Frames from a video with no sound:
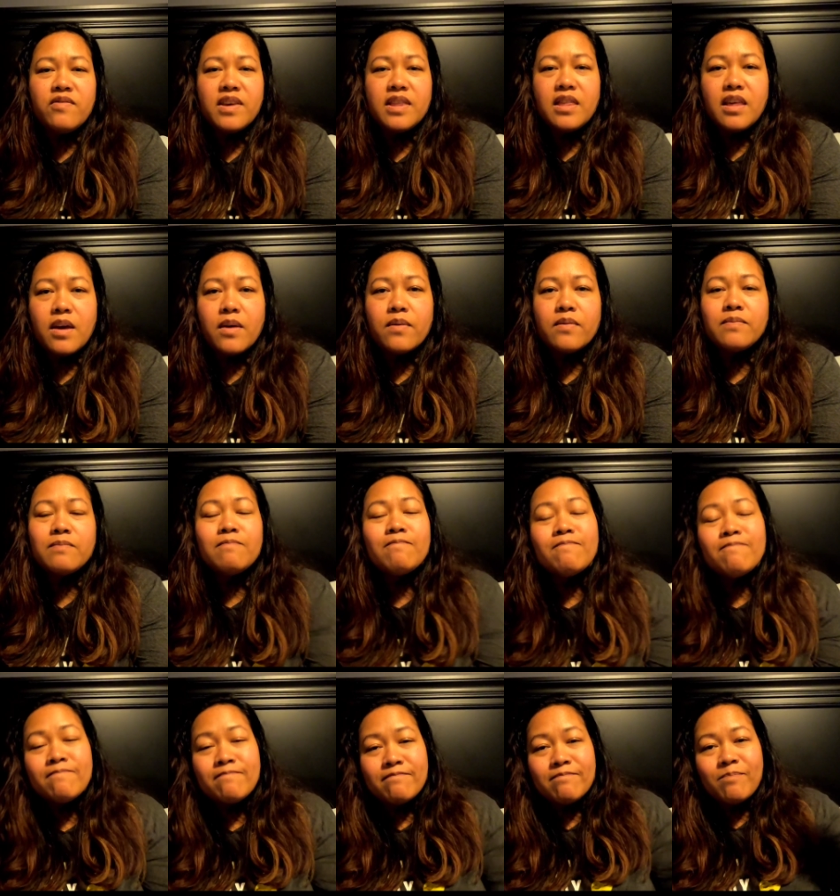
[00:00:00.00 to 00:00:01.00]
video.
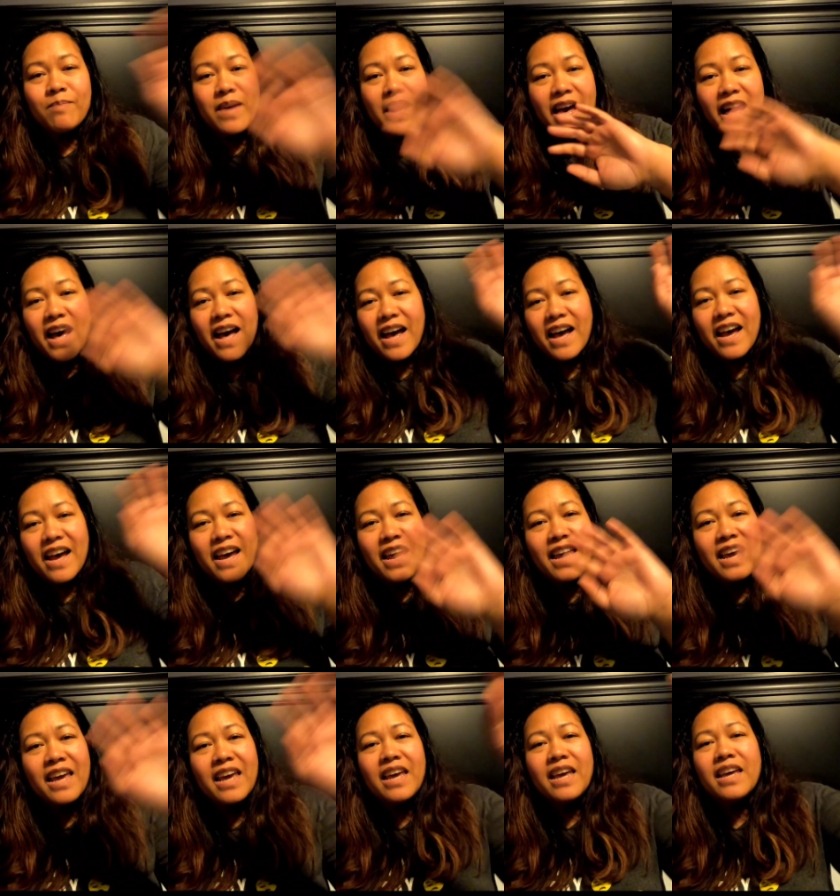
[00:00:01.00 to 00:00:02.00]

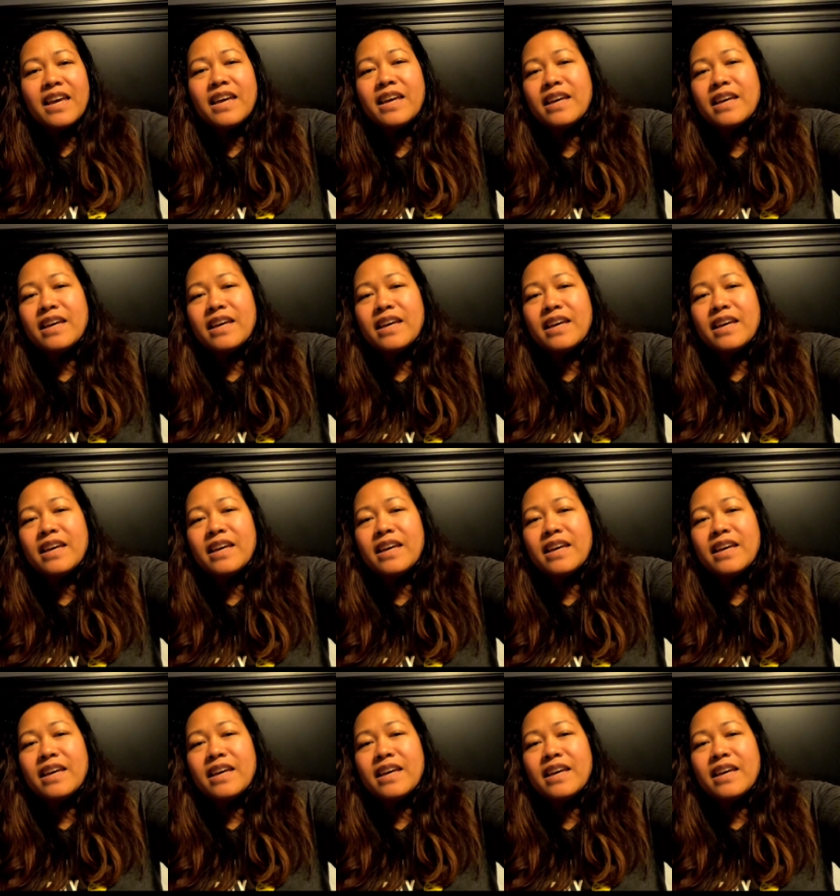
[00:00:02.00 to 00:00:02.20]
Bye!